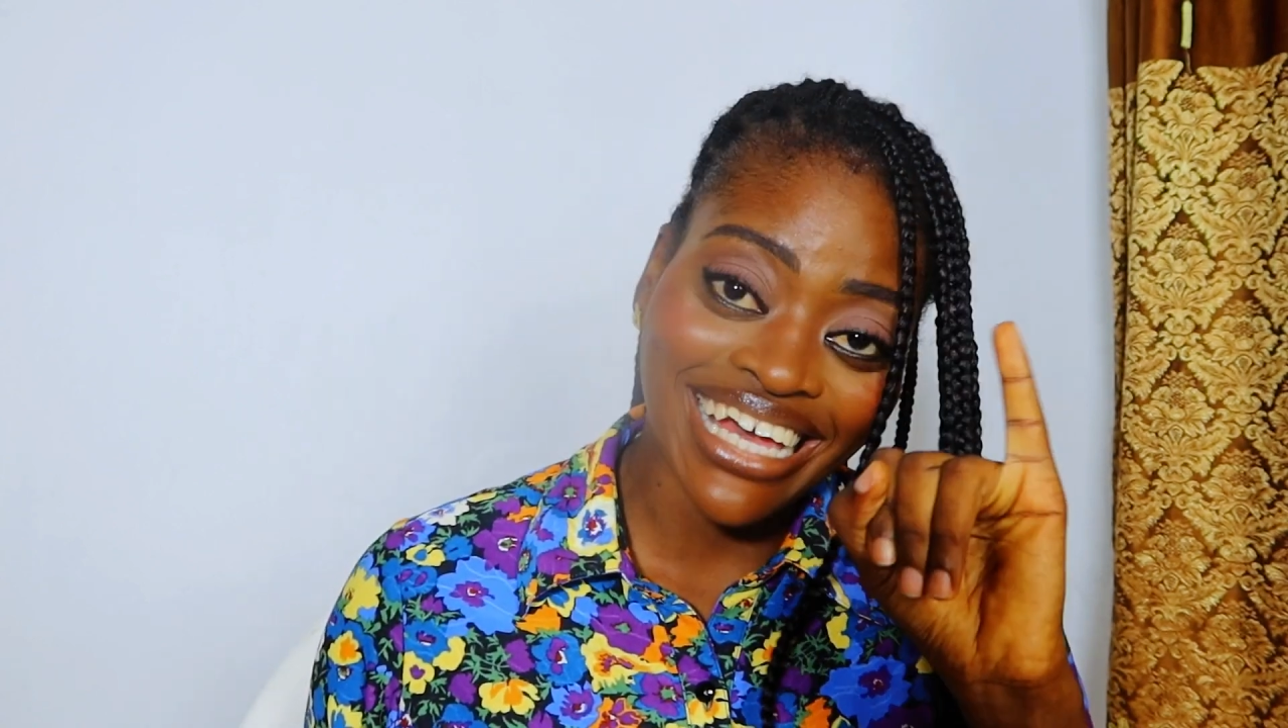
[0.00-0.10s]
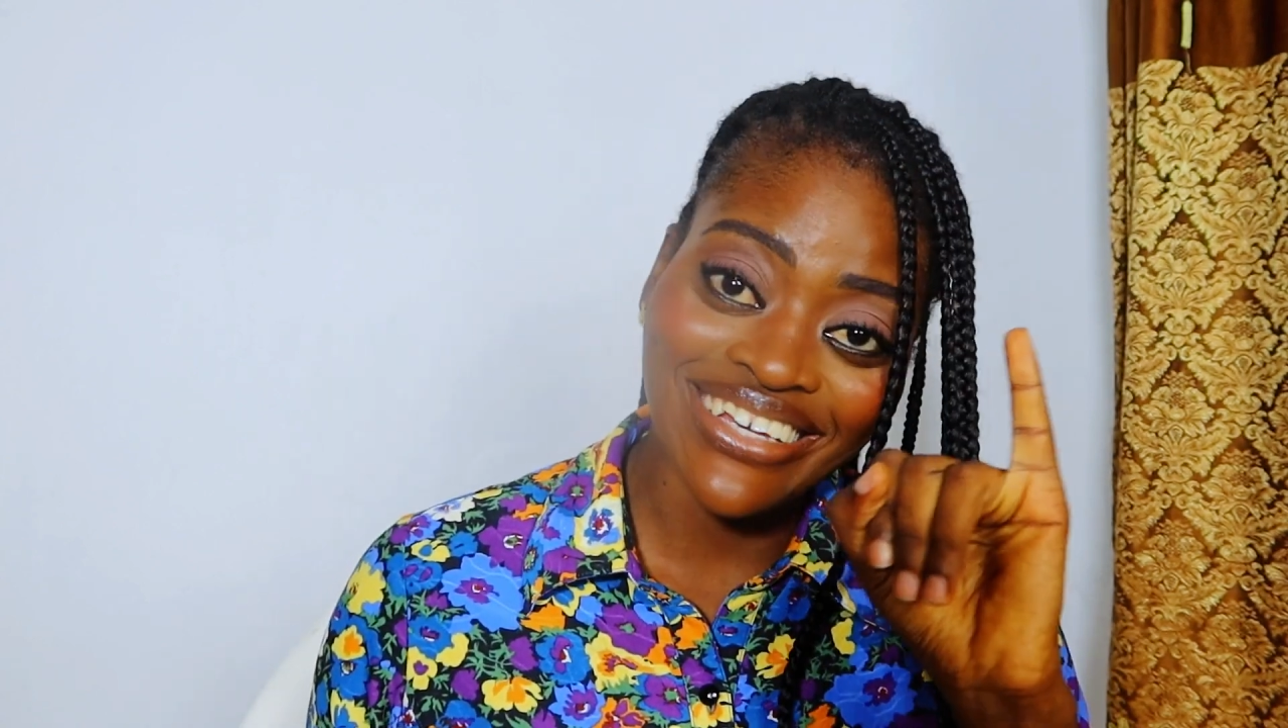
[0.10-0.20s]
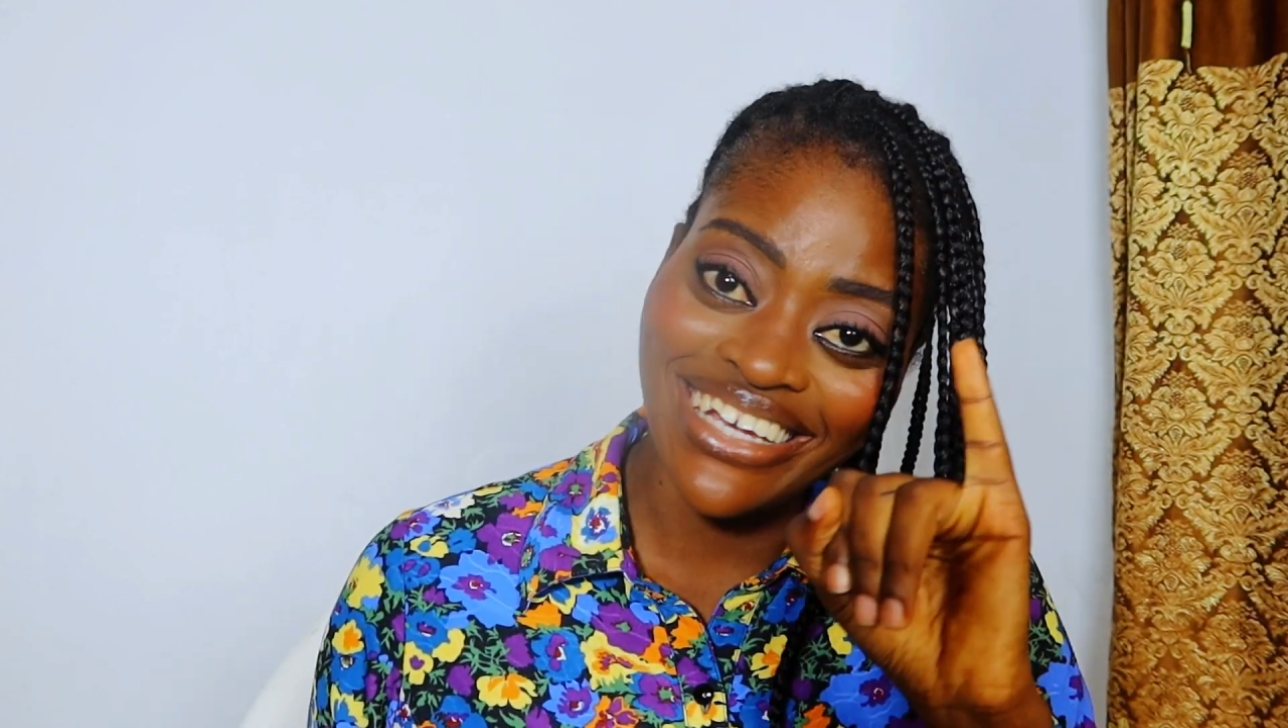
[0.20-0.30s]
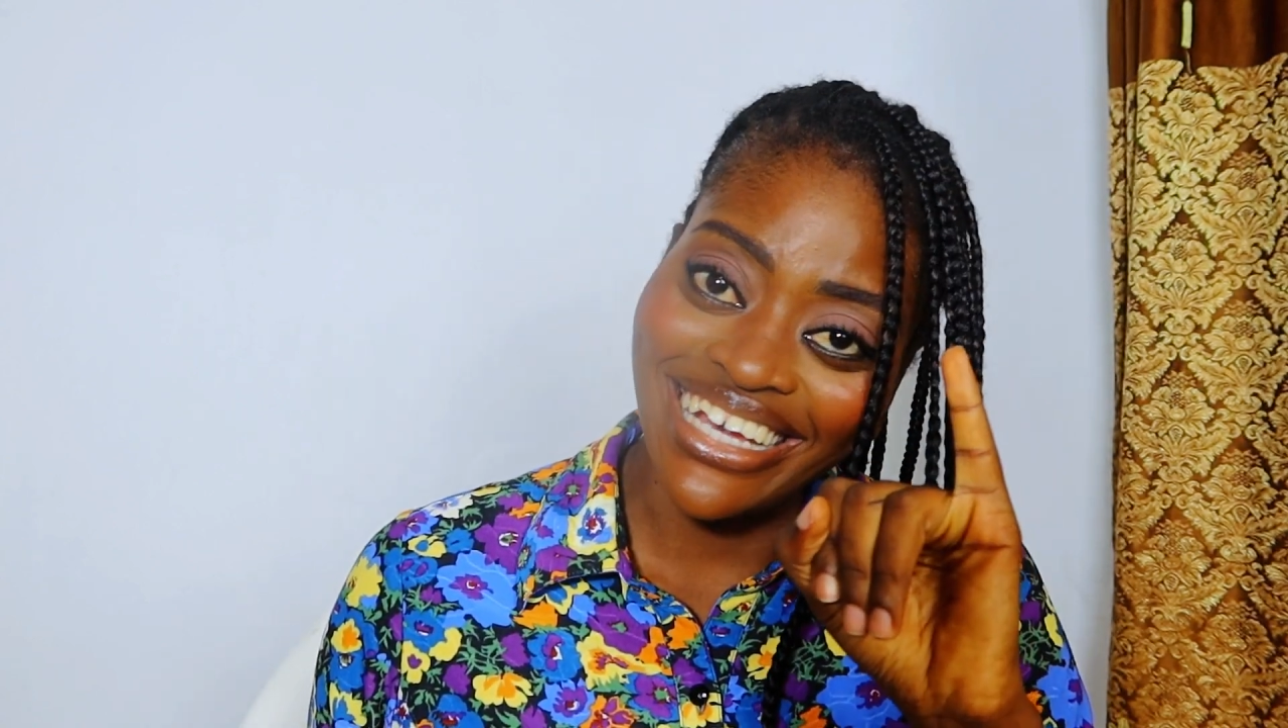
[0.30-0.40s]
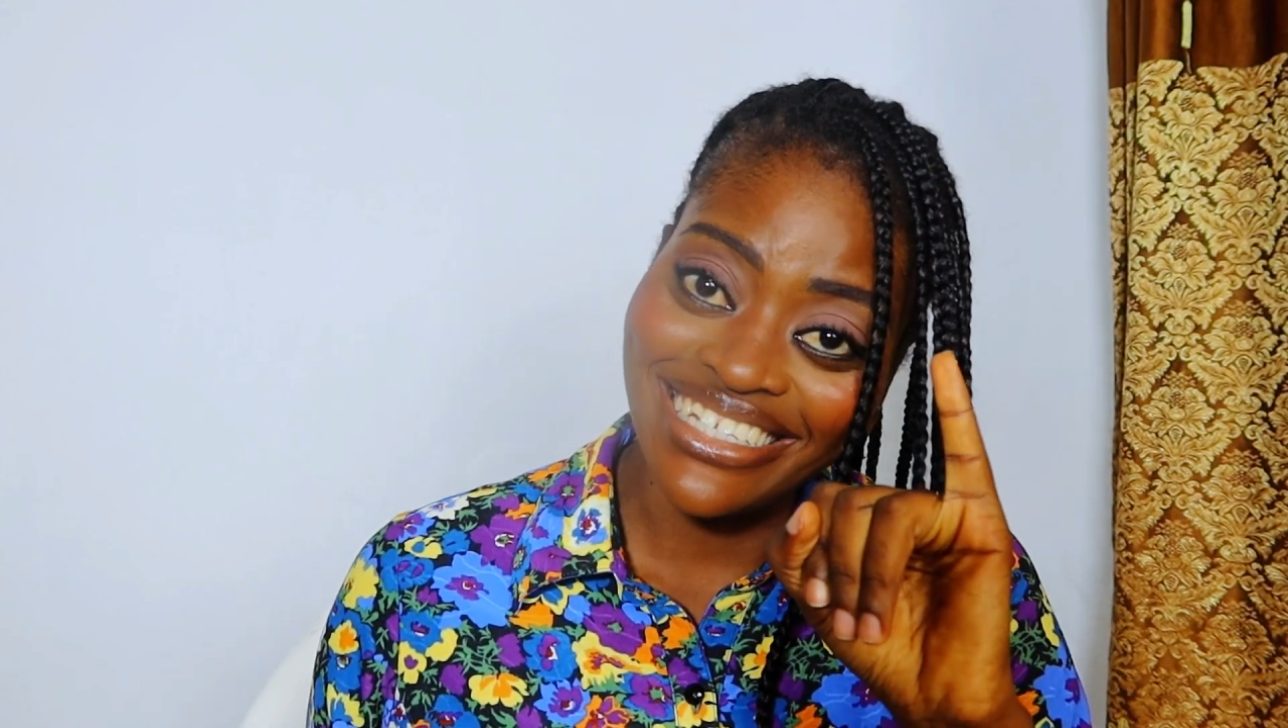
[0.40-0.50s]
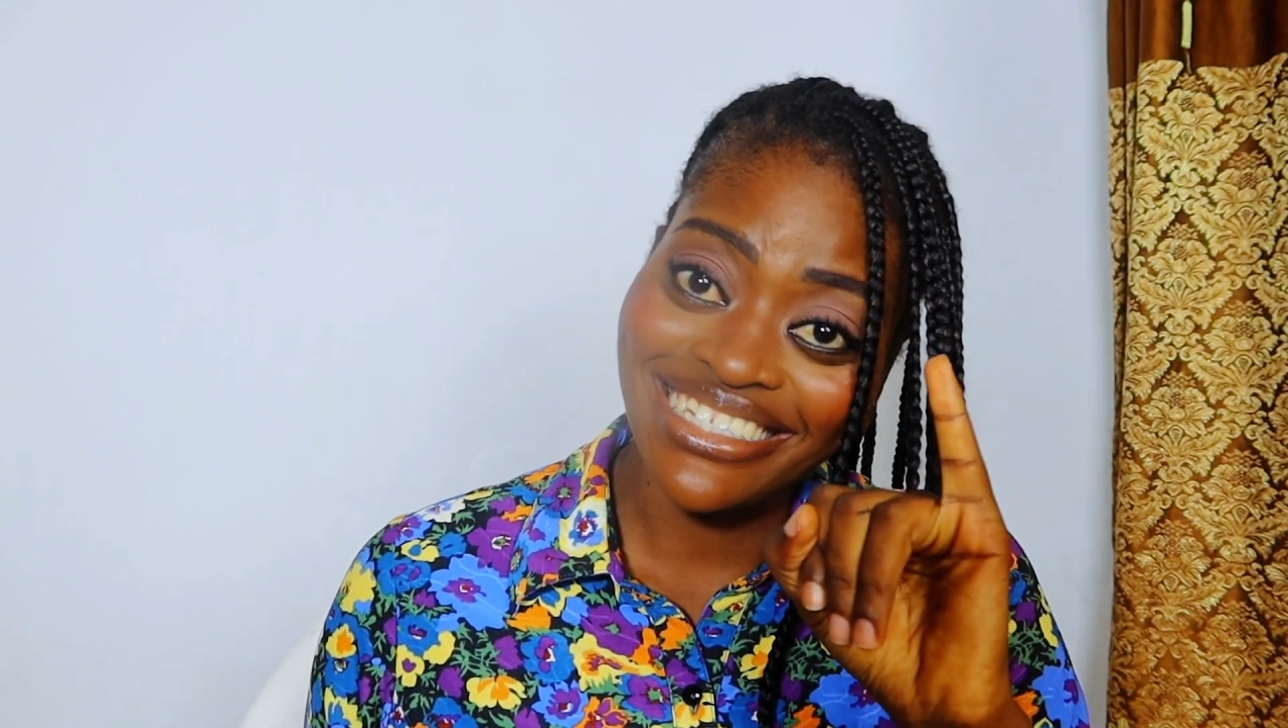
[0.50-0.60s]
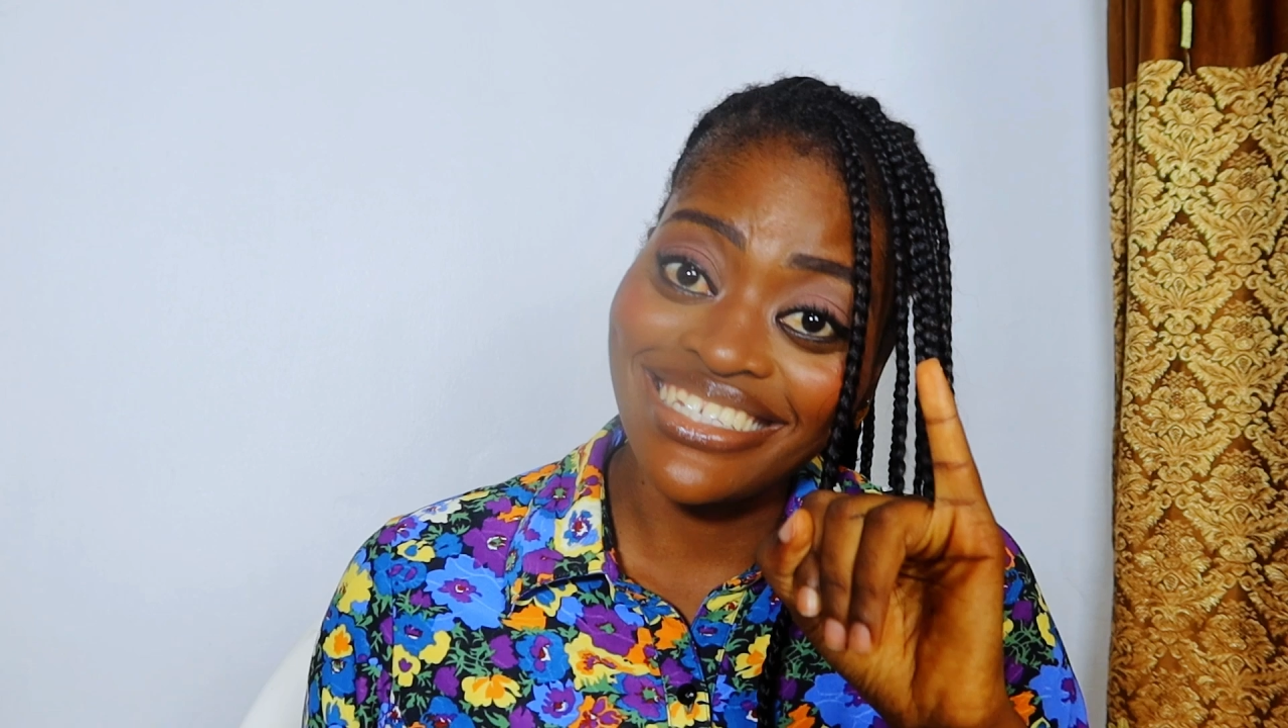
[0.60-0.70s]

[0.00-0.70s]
can you guess,